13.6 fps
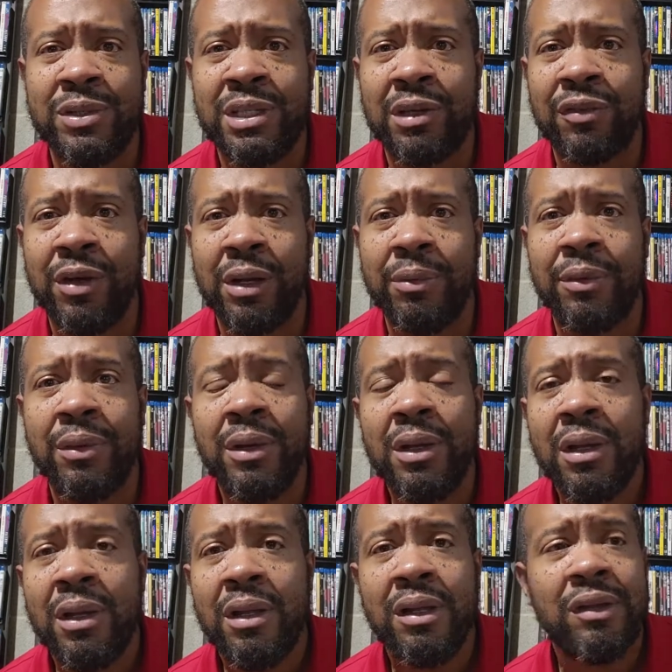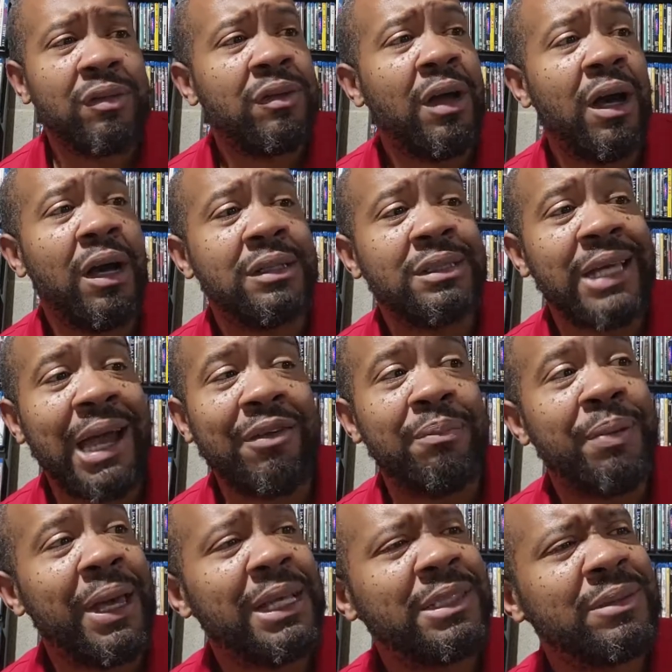was incredible. Uh, Tyra
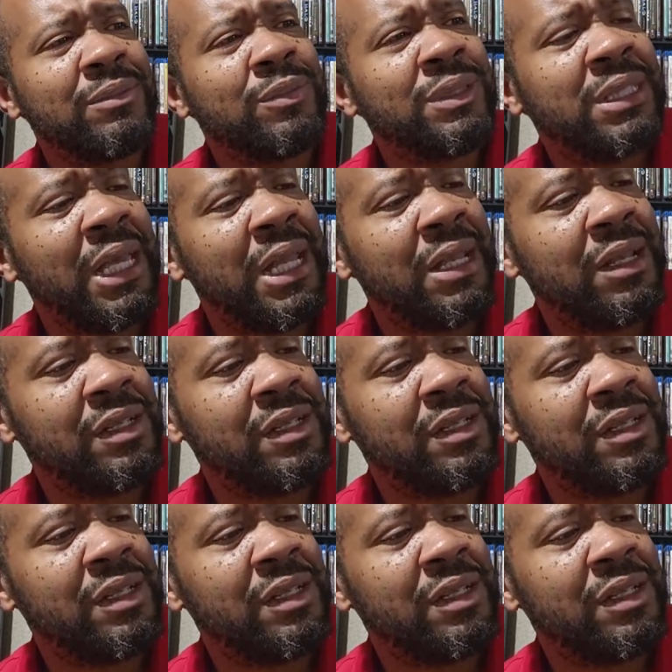Banks was in